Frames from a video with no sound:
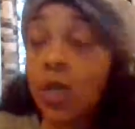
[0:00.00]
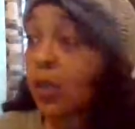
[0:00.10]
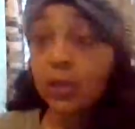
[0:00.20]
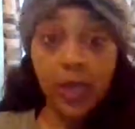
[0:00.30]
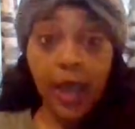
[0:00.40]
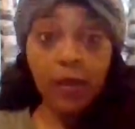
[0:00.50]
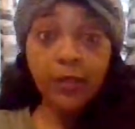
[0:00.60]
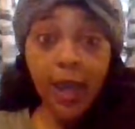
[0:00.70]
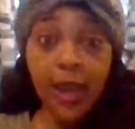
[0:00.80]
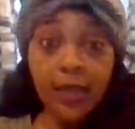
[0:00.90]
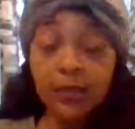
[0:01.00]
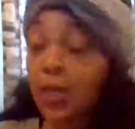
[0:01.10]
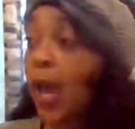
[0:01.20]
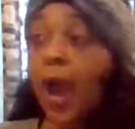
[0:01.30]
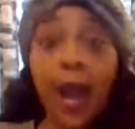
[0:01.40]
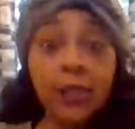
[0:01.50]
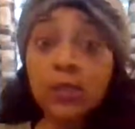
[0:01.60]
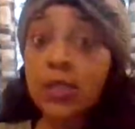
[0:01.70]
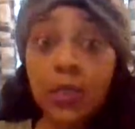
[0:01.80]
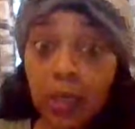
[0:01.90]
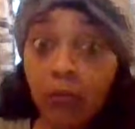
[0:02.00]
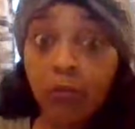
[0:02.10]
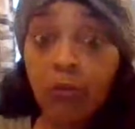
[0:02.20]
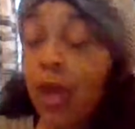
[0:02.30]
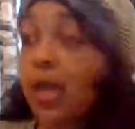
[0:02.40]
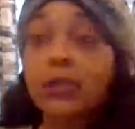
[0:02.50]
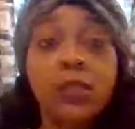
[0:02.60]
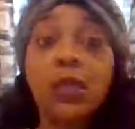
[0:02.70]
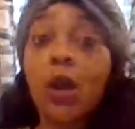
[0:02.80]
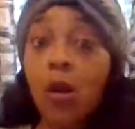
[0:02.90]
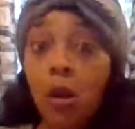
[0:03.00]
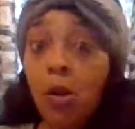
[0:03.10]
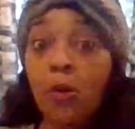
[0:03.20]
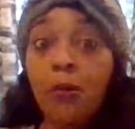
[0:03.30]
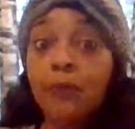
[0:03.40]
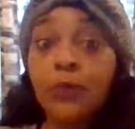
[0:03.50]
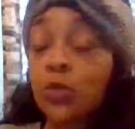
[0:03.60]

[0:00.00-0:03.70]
Because nowadays, I see it. I see it all.